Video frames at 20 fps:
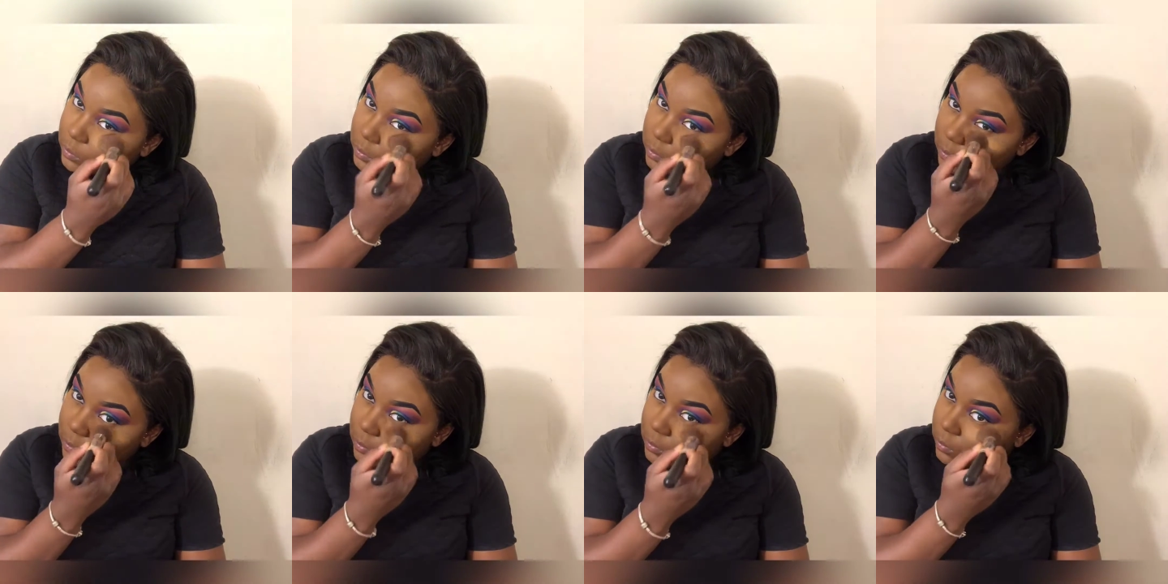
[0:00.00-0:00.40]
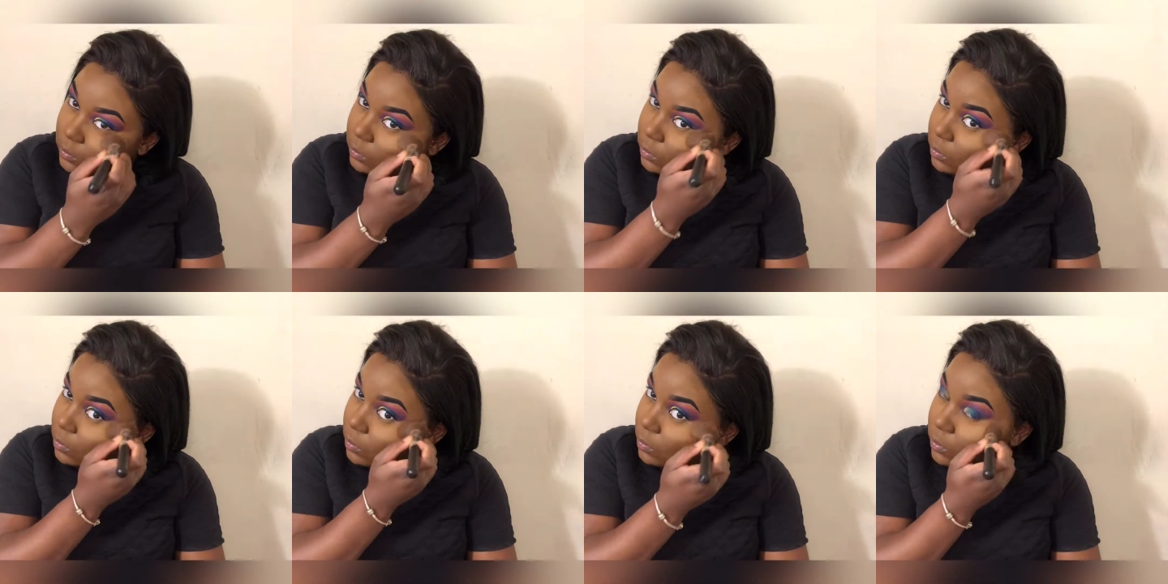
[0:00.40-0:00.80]

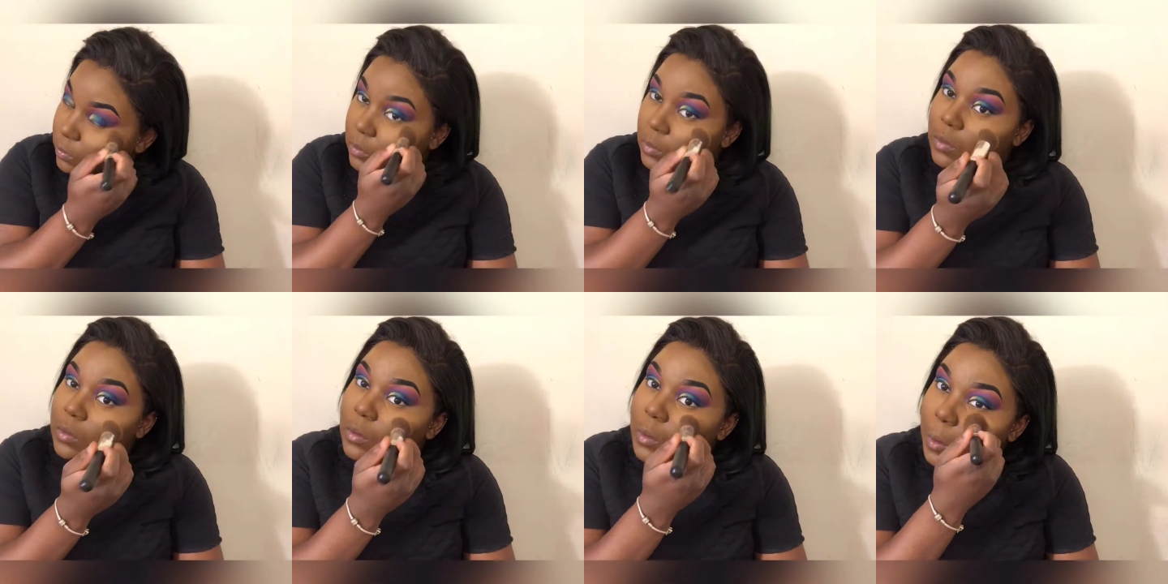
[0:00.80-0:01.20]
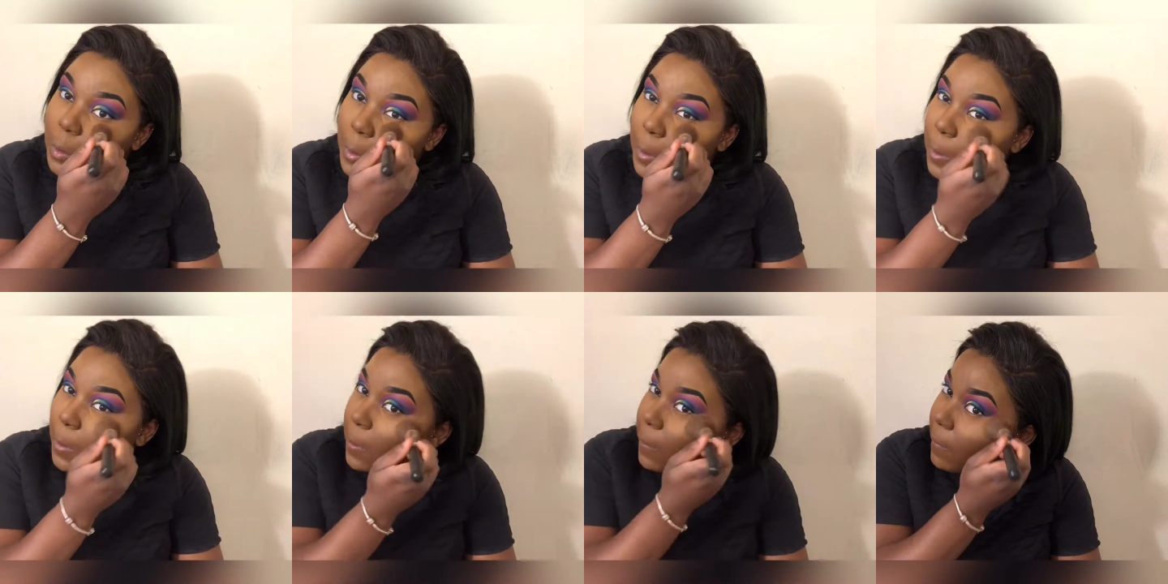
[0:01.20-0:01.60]
concealer out anyway.
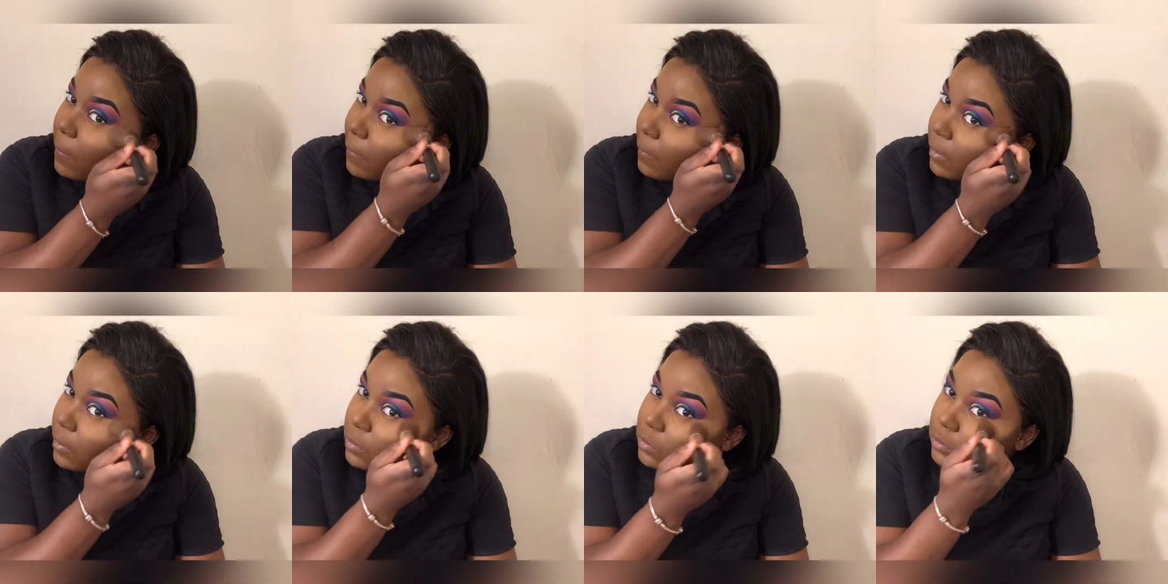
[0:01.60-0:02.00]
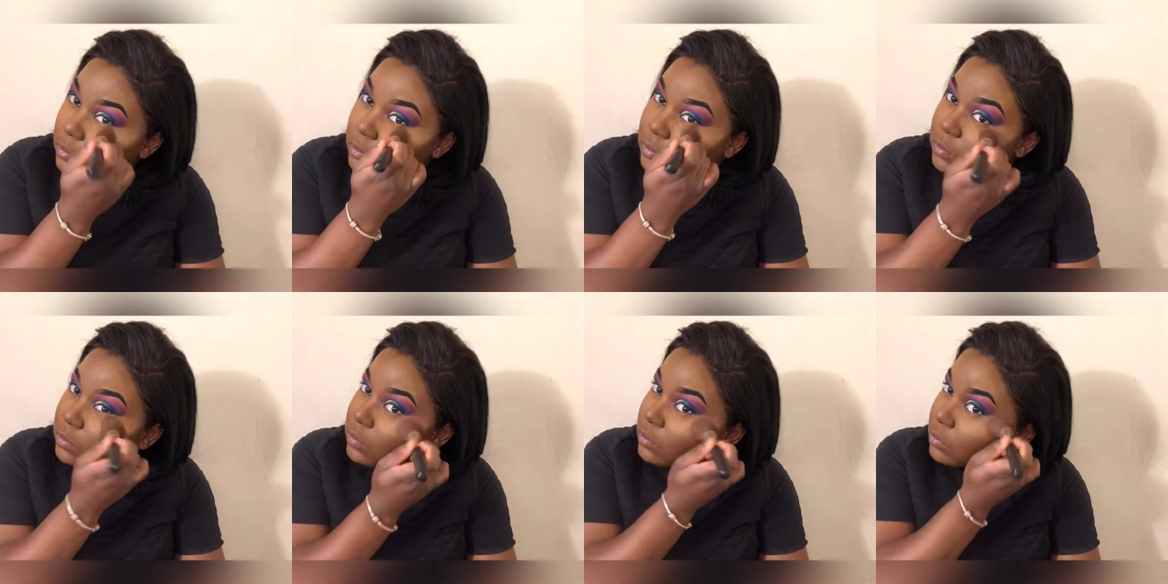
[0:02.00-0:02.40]

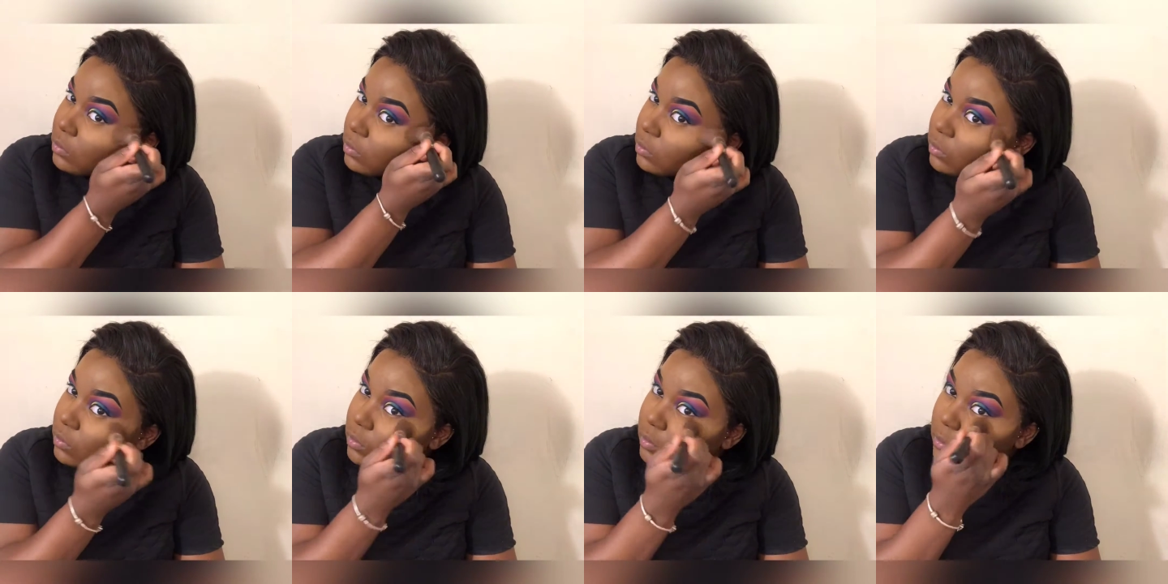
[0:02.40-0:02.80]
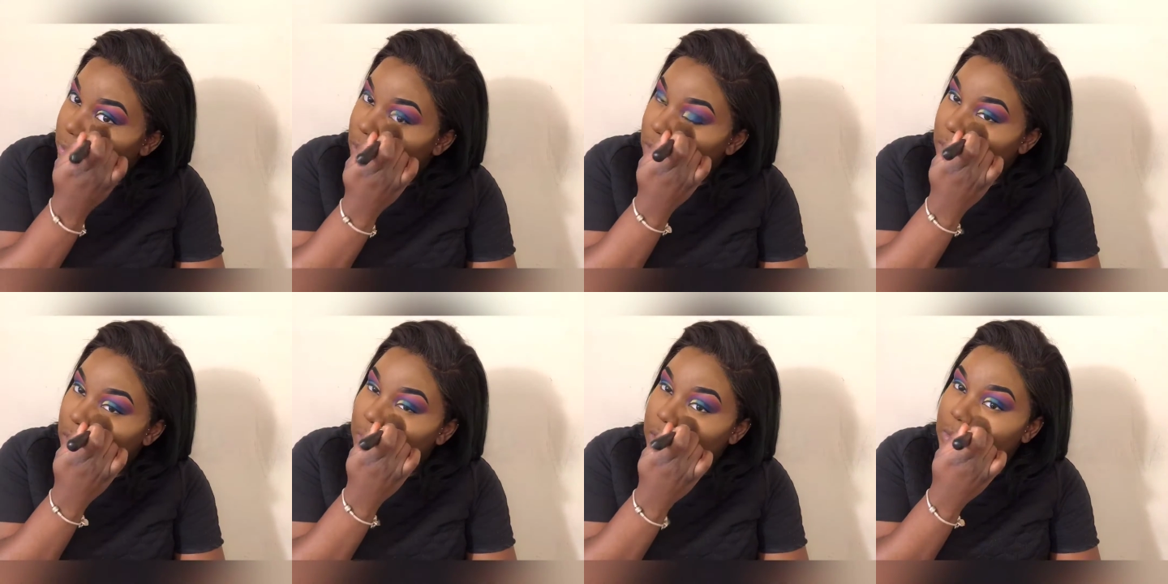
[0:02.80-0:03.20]
But this method
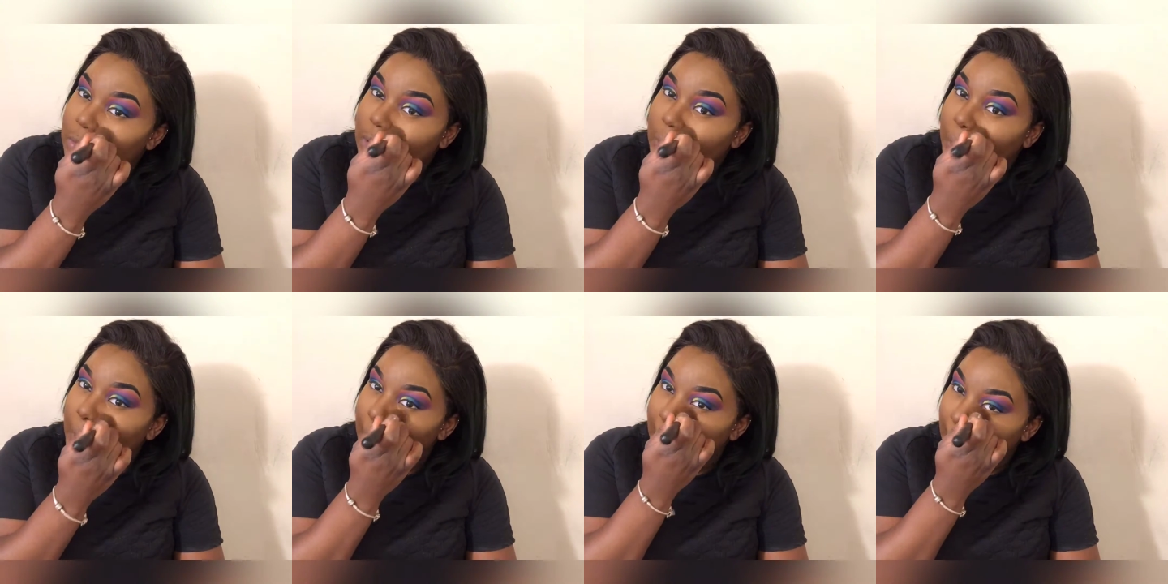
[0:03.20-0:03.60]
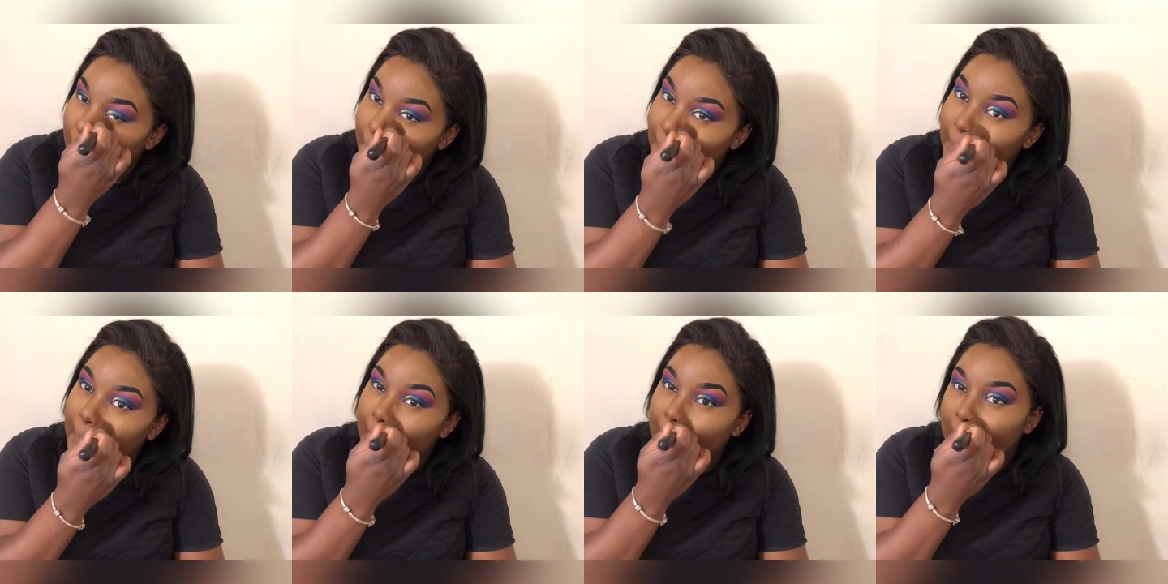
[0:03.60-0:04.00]
has worked with
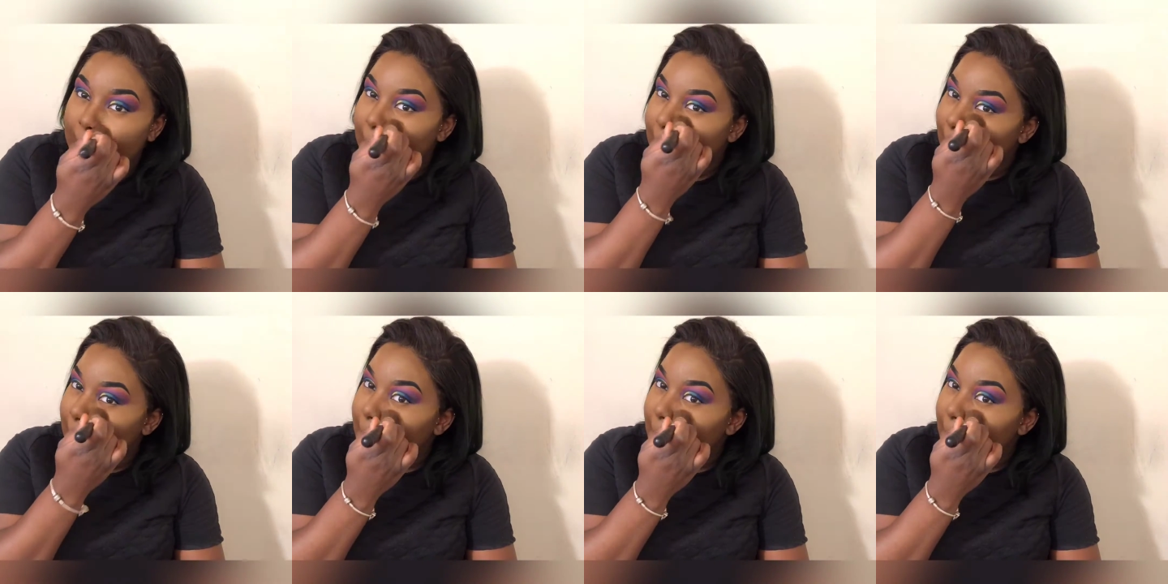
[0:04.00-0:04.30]
me